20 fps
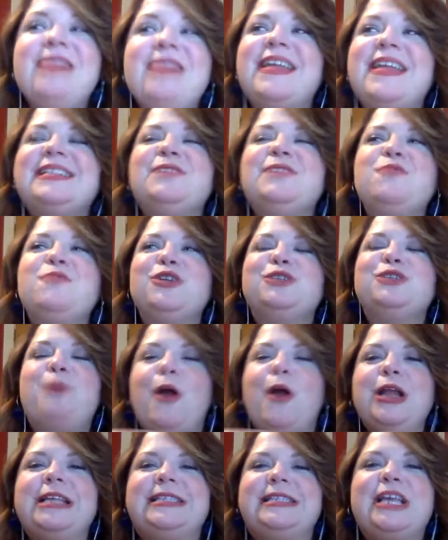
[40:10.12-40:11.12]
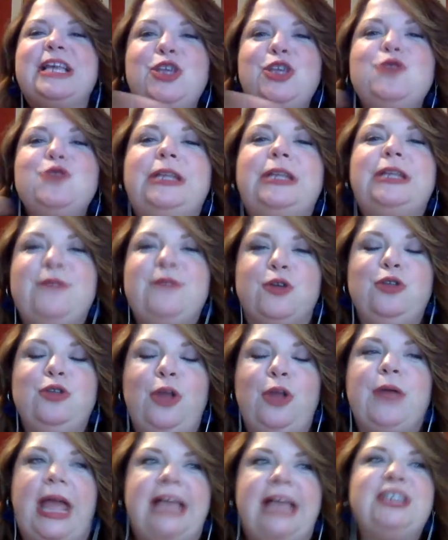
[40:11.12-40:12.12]
That's the worst part is you leave your
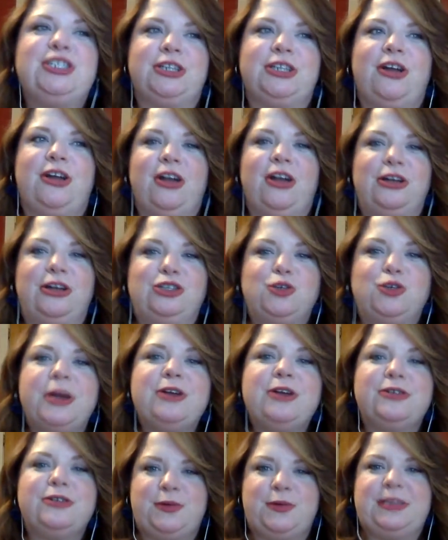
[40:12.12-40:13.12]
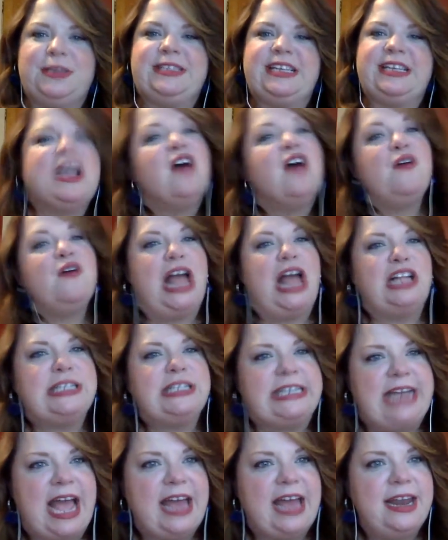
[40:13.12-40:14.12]
location on Twitter. So it says
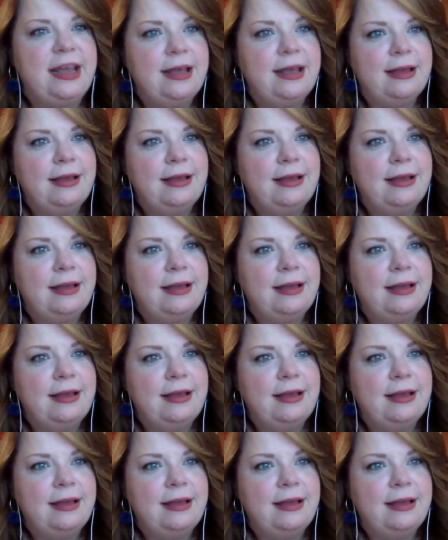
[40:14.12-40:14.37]
Hilton Head.